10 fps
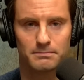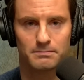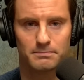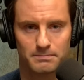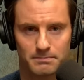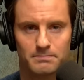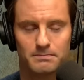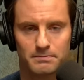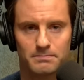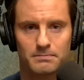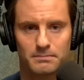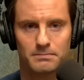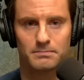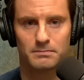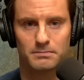
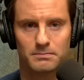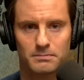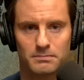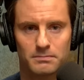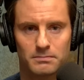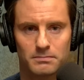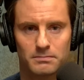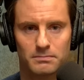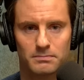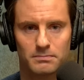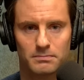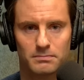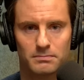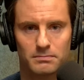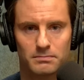
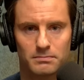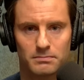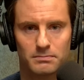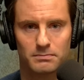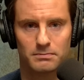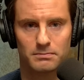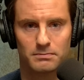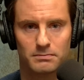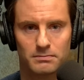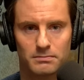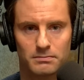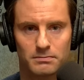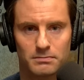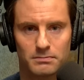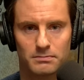
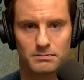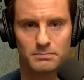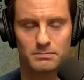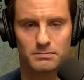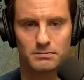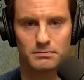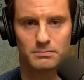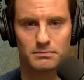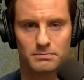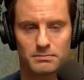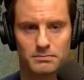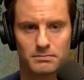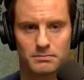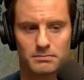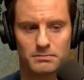
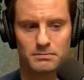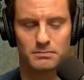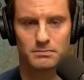(silent)